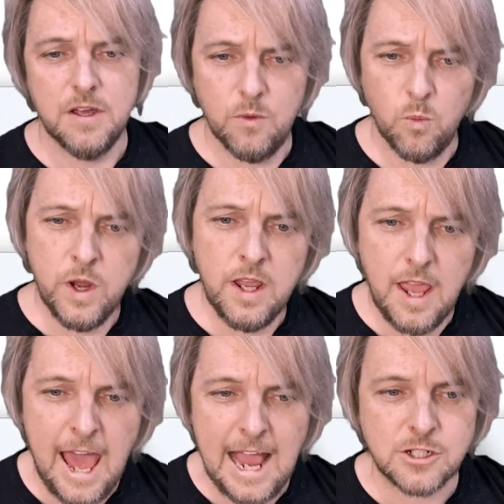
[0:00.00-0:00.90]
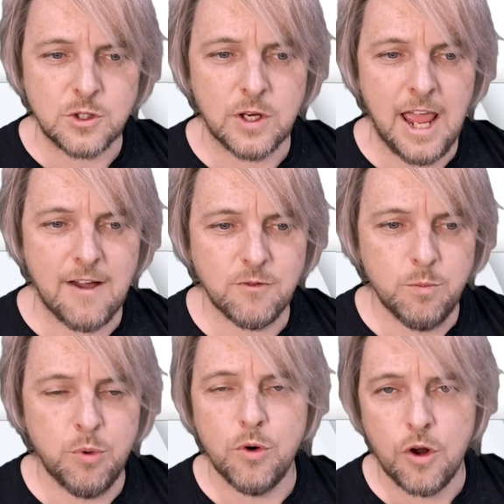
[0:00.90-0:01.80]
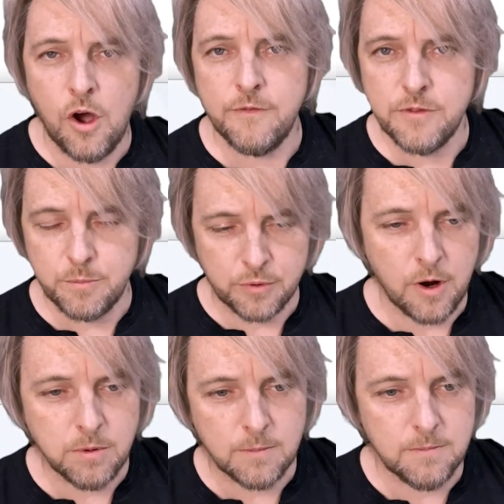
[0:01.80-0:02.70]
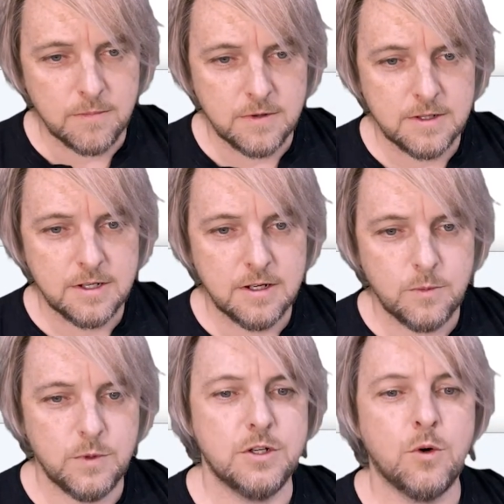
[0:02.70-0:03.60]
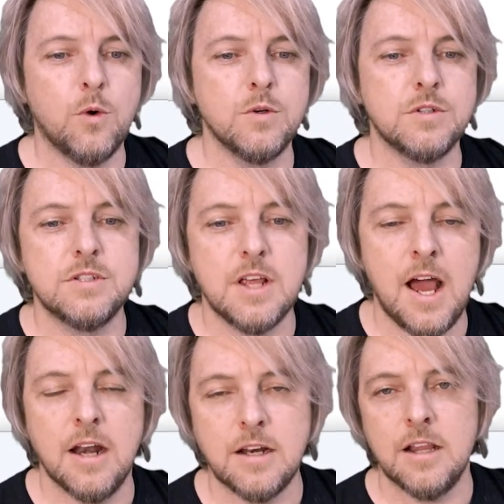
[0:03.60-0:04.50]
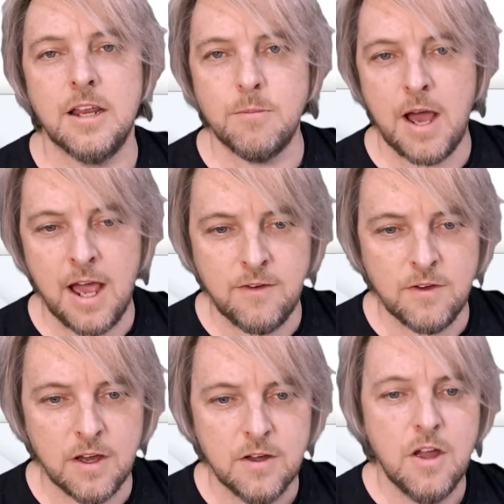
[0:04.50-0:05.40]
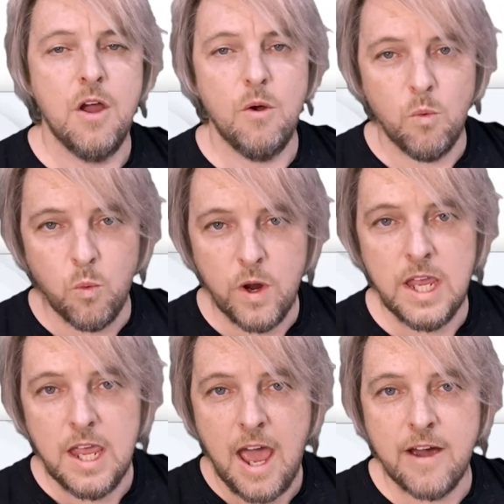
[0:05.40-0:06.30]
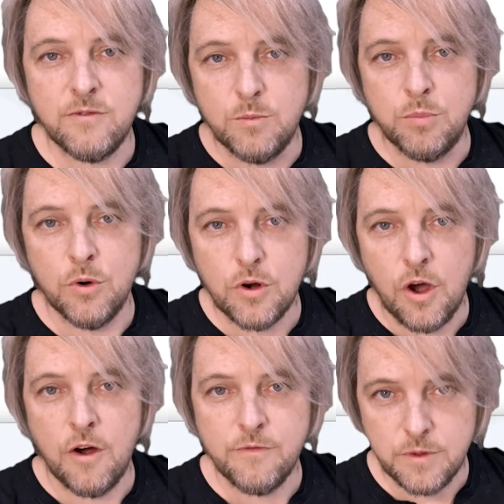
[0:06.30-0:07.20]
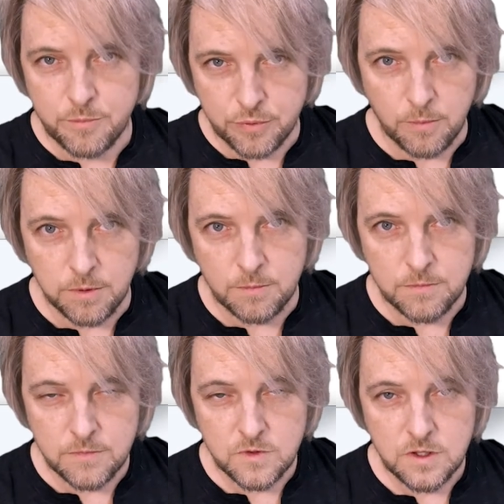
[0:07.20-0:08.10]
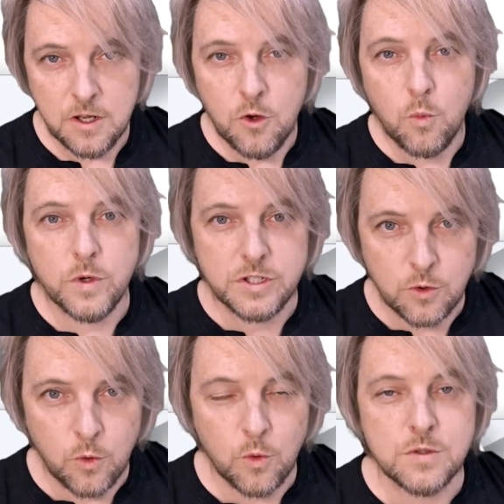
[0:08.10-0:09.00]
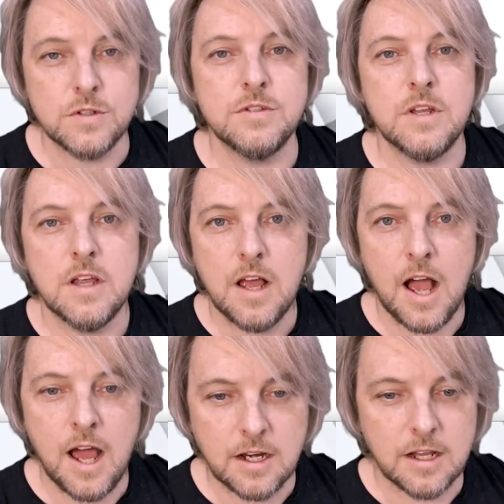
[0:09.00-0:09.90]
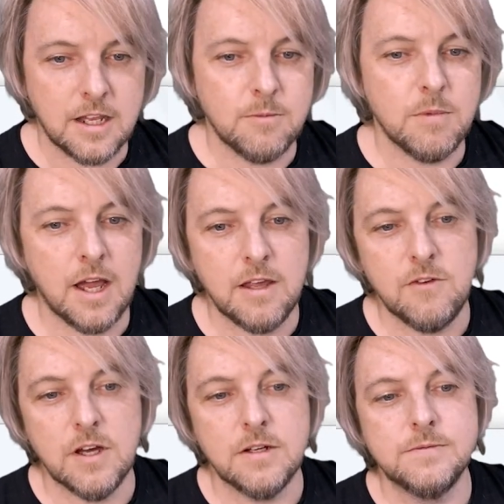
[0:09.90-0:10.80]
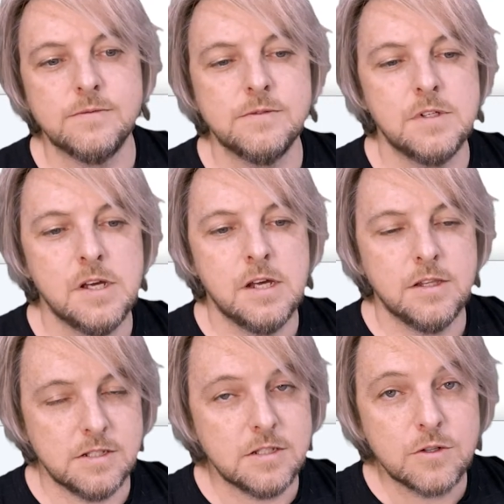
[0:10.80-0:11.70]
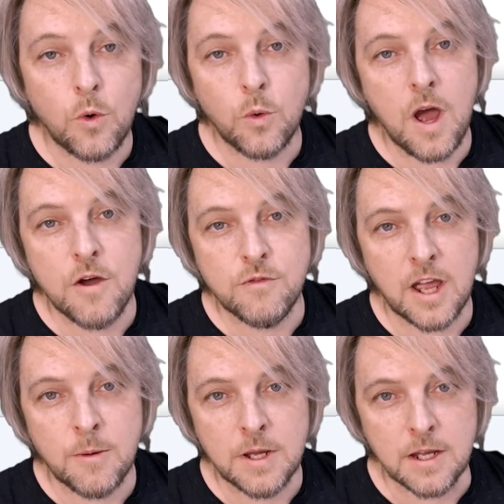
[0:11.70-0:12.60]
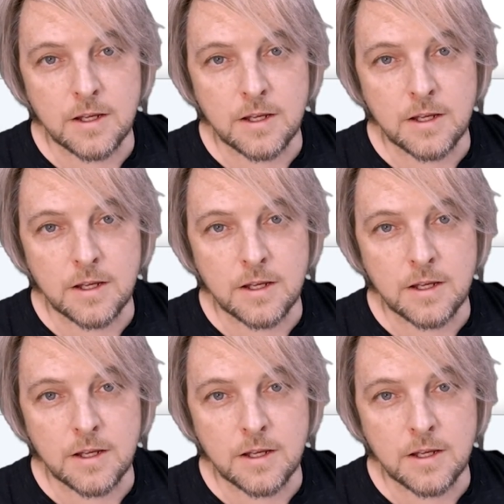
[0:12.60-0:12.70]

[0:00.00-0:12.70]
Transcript: We actually have to put off the problem which causes unclean behaviour. We have to put off the problem which causes unclean behaviour. This is called overcoming.